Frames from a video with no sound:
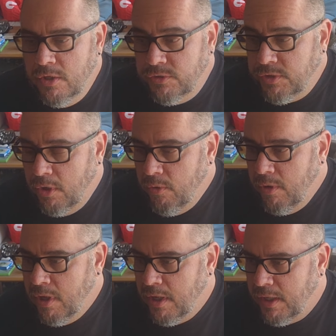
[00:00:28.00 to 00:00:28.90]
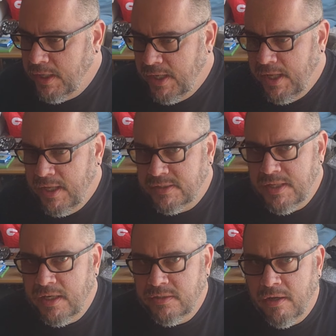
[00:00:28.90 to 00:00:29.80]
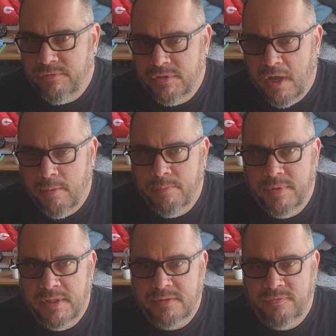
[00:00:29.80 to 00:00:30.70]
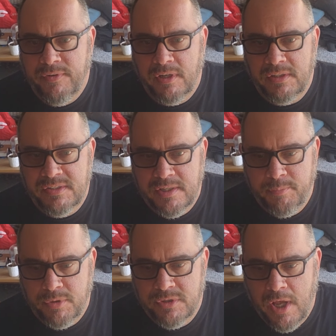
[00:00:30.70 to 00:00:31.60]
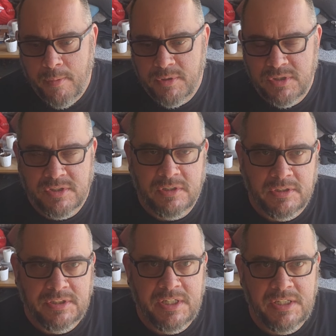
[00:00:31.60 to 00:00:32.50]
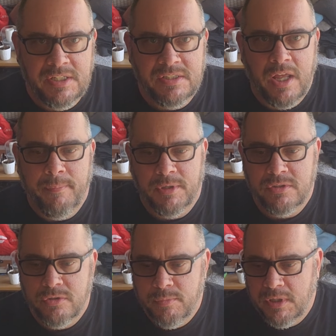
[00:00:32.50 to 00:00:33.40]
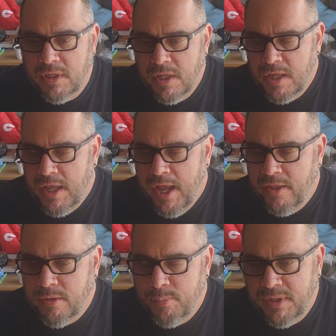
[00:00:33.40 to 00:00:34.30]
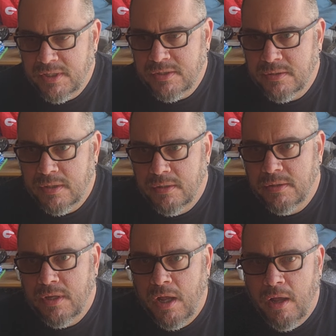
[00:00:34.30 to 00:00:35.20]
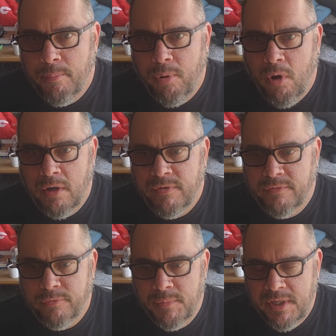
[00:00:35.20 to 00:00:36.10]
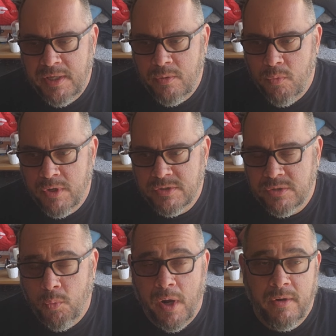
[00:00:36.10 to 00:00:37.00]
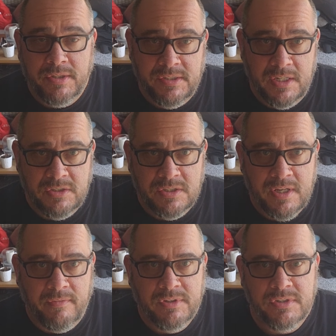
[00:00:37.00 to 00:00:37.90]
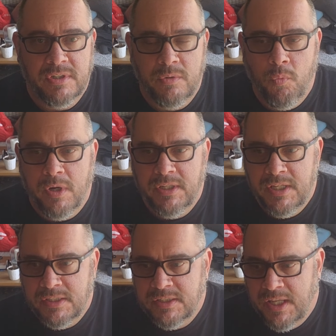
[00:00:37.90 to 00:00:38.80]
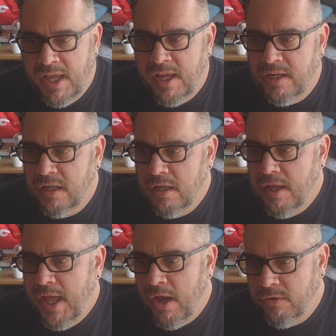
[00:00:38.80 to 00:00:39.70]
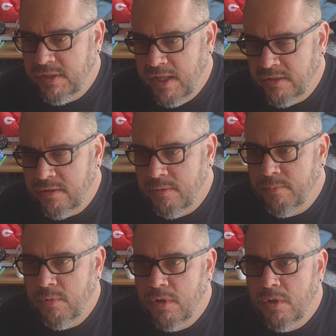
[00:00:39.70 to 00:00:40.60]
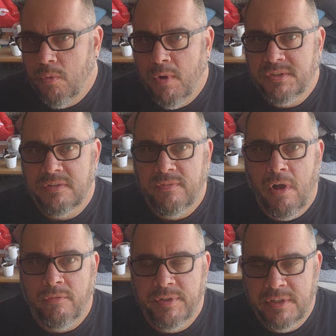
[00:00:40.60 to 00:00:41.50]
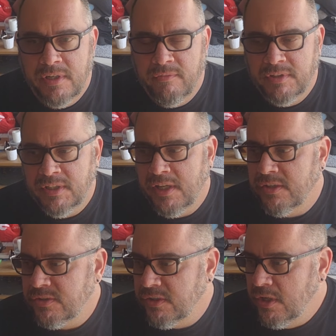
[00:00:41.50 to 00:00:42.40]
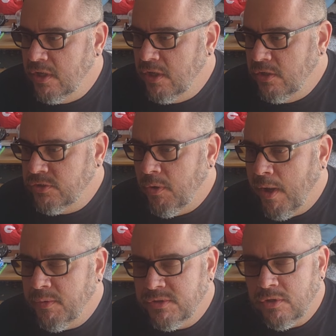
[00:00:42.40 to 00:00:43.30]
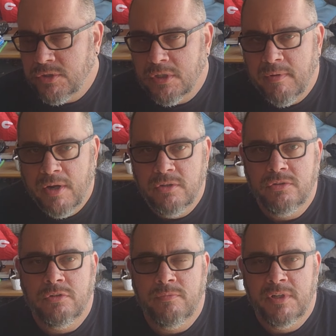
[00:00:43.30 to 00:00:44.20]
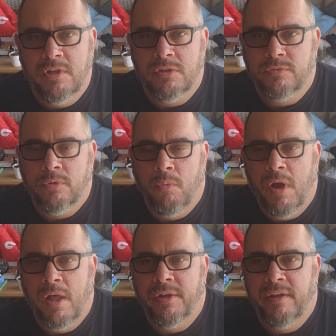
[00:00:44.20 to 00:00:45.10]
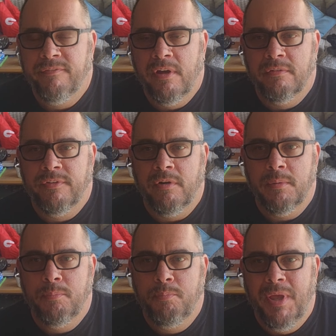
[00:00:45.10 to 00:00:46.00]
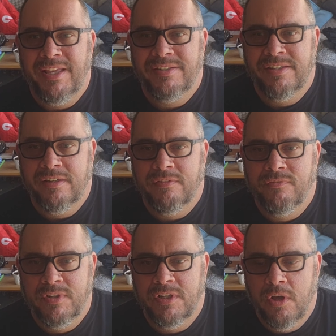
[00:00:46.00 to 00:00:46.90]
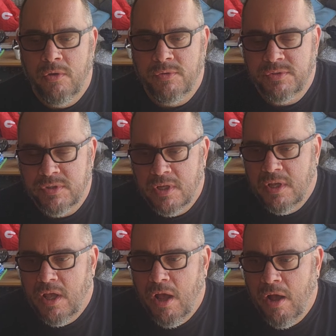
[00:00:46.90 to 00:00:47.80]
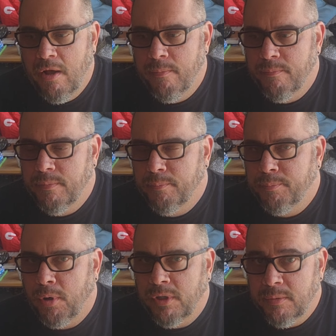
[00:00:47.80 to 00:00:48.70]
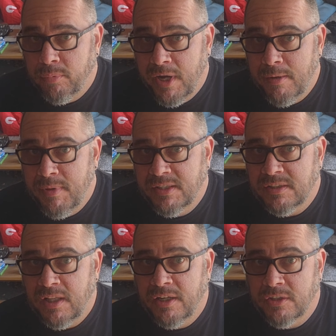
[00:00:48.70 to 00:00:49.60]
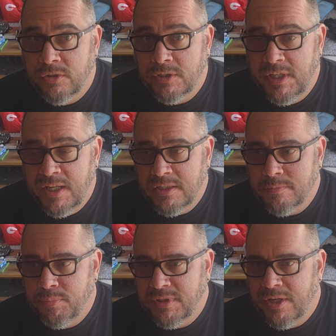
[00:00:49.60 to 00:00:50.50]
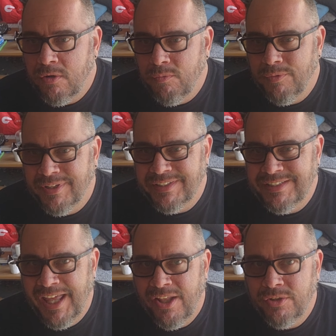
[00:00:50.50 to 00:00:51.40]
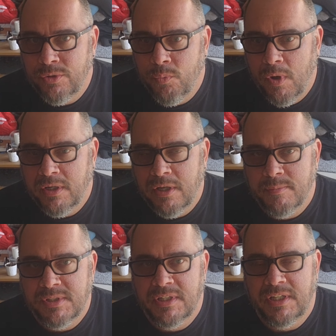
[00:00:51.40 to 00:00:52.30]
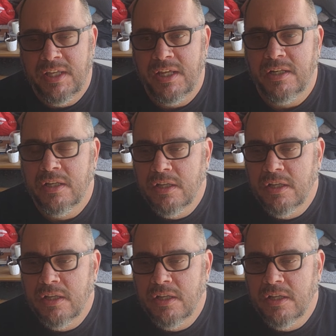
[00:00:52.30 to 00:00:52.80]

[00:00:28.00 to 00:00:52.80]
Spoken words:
So it's not a tough job. It's a fairly simple job. It's just a little tedious, time consuming. And the biggest part of it for me was the wire extensions, obviously. What kit to get, how to get them, what's involved in it, and everything else. So I was searching around YouTube videos for a while, and I found very basic videos. Burly brand makes a lot of good kits, but they don't really tell you what comes in the kit.